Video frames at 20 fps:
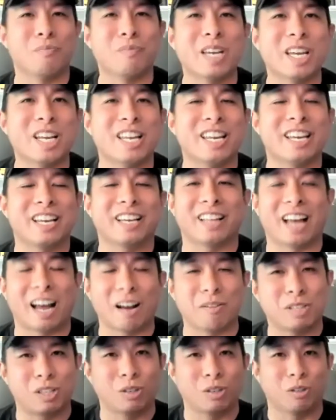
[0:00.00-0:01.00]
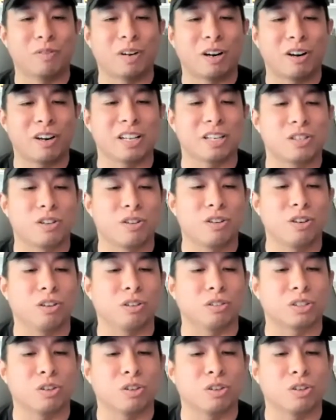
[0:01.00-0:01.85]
meeting, and I was still very internal.